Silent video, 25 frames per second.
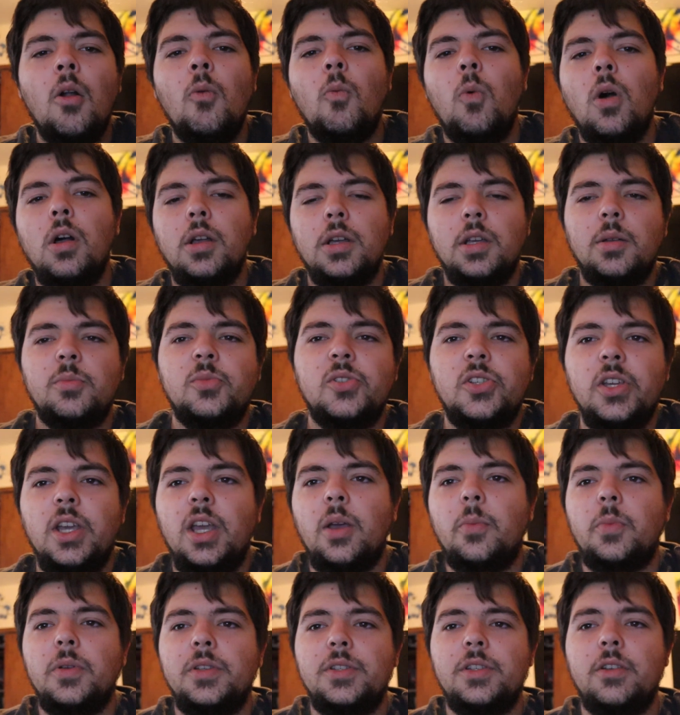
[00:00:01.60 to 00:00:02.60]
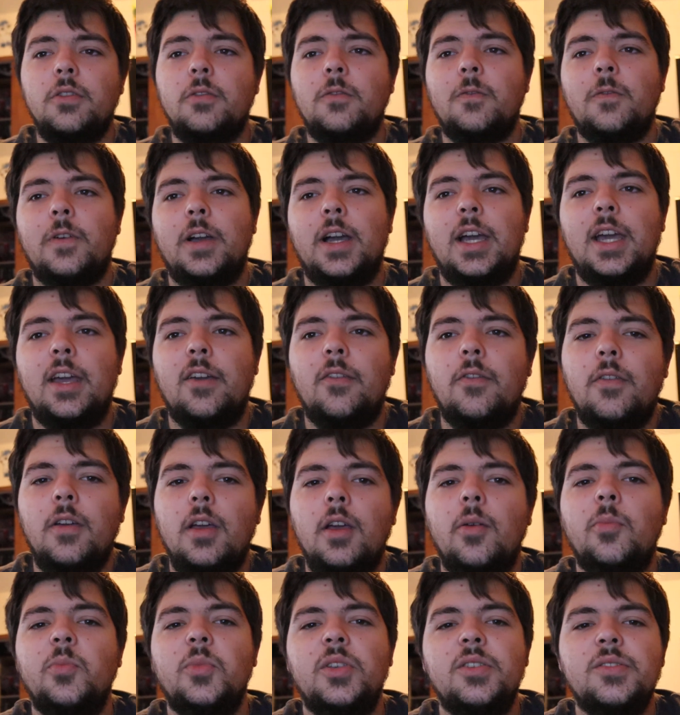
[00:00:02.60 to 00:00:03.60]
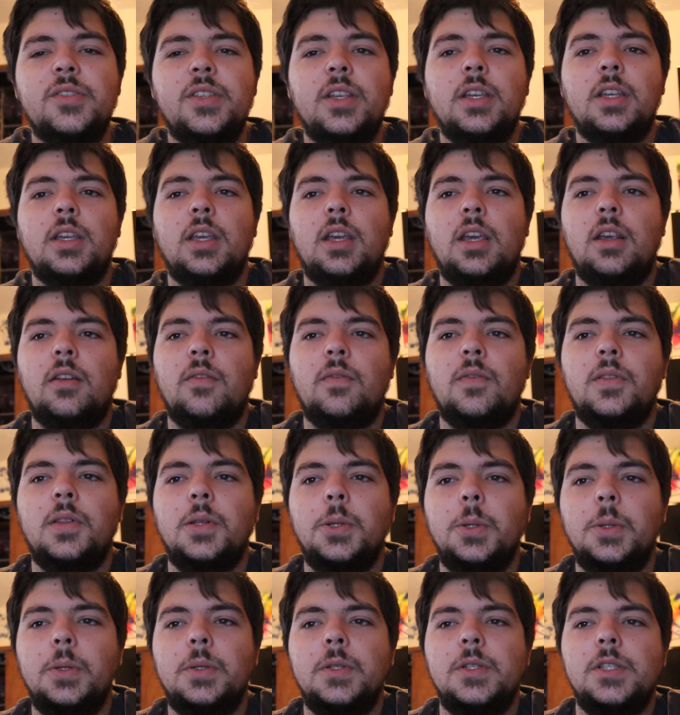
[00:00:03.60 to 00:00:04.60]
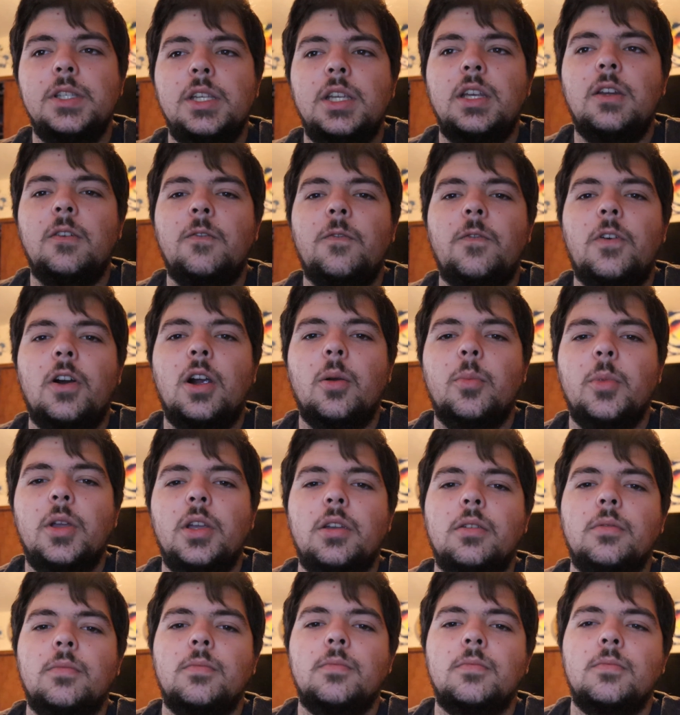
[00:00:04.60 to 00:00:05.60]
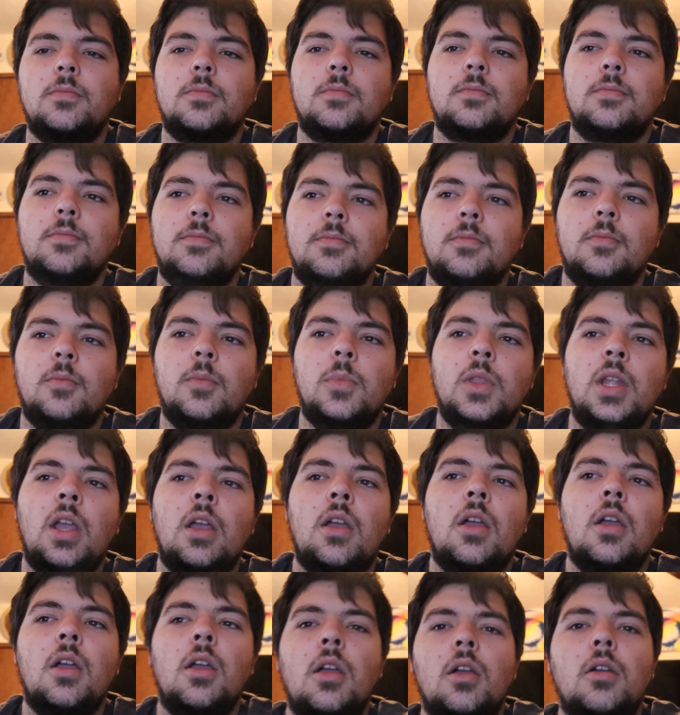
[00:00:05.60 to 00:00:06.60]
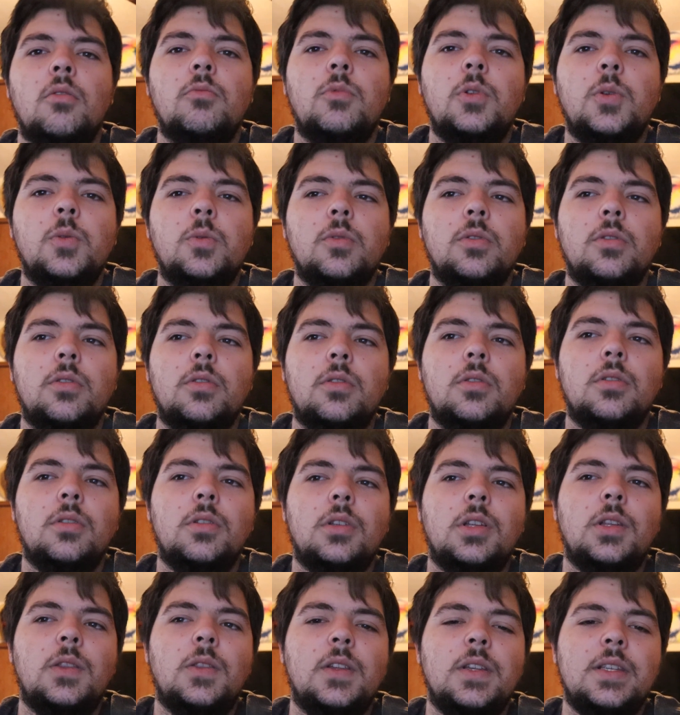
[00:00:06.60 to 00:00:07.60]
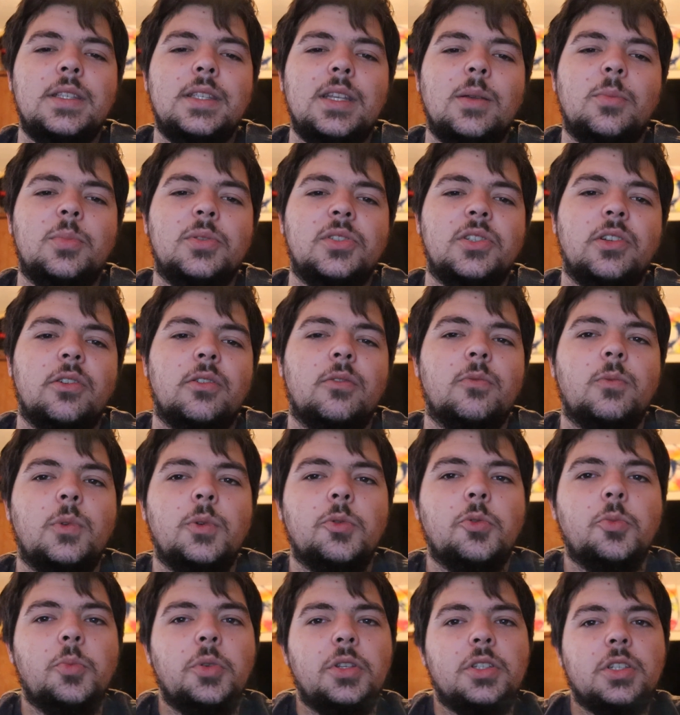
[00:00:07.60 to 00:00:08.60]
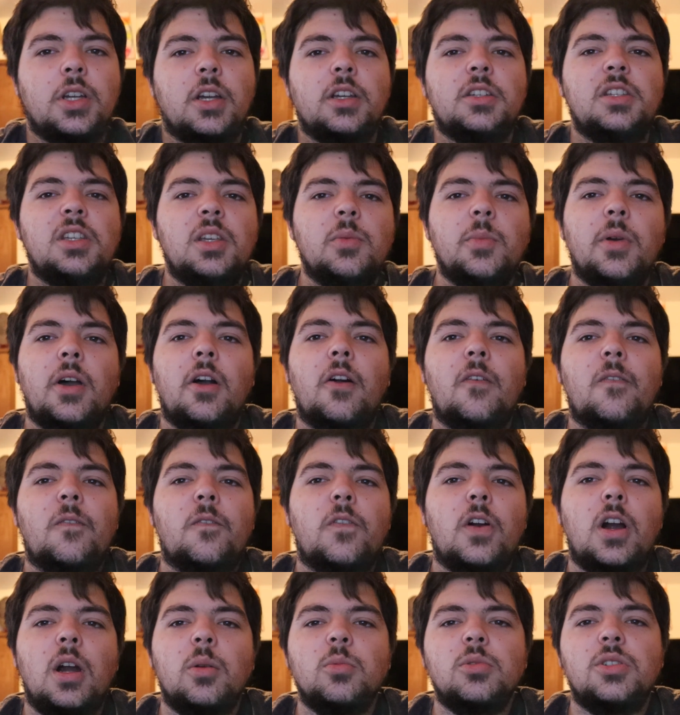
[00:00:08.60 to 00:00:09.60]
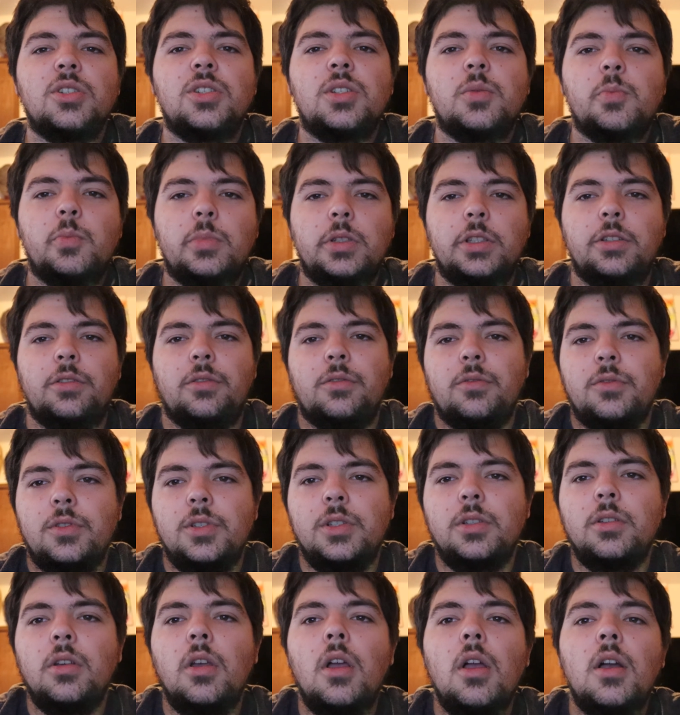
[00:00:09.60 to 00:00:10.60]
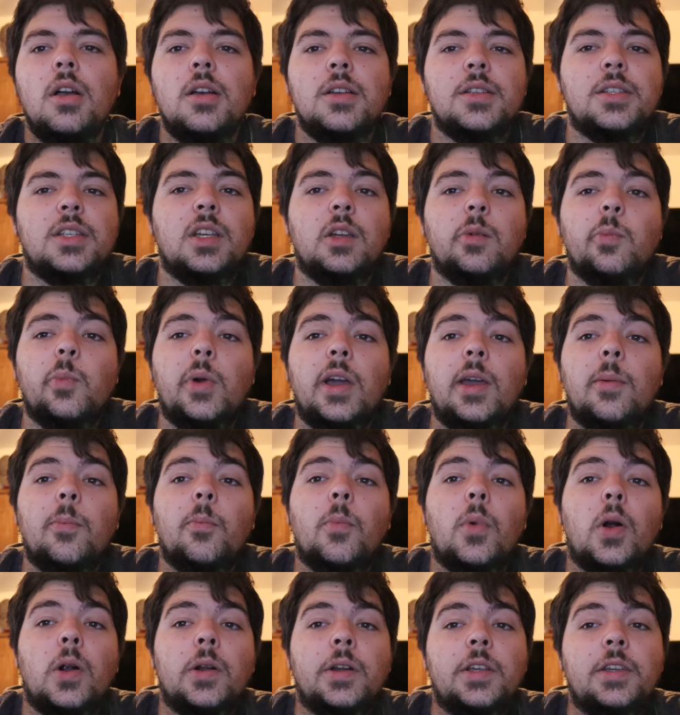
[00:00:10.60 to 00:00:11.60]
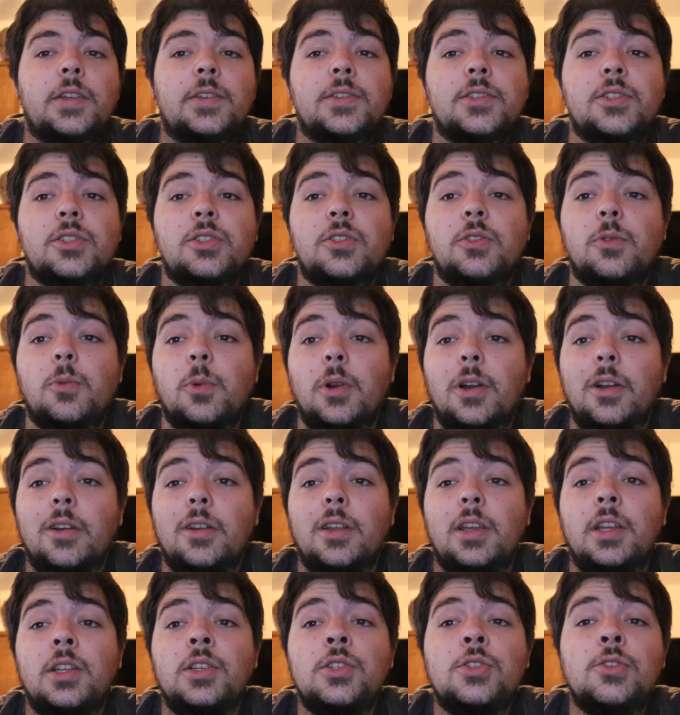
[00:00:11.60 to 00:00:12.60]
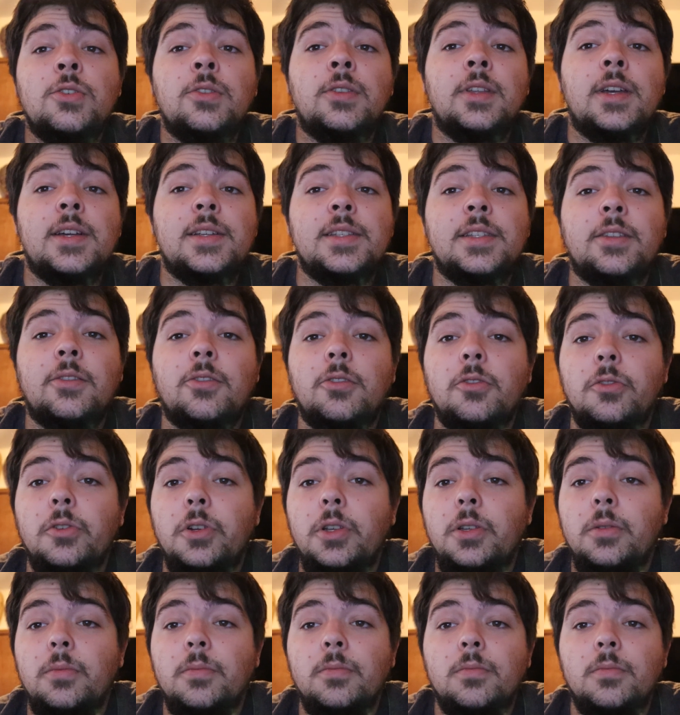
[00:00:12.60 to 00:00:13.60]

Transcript: Welcome to episode 5 of Music Influence in Farming. In this episode, we will be talking about Farmer's Blues, sung by Marty Stuart in 2003.